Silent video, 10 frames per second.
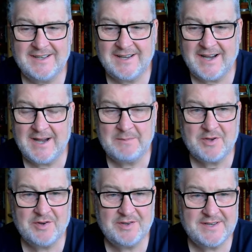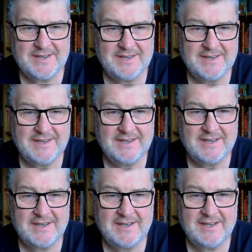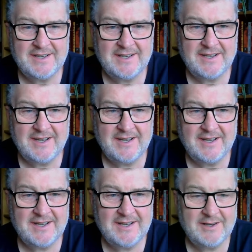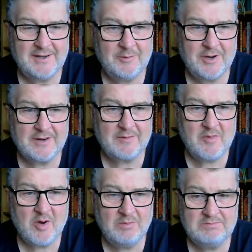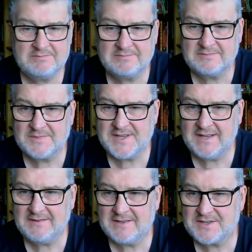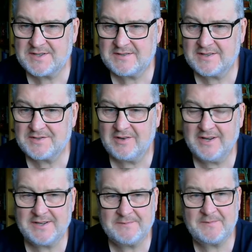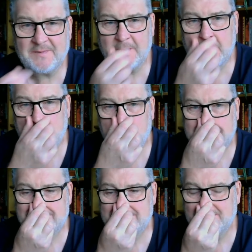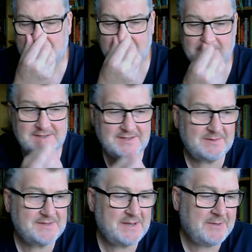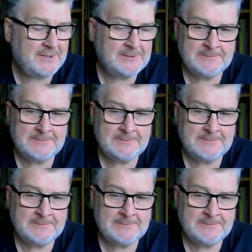I'm good. Uh, Working from home today. That's all right. Wednesday, the 21st of September.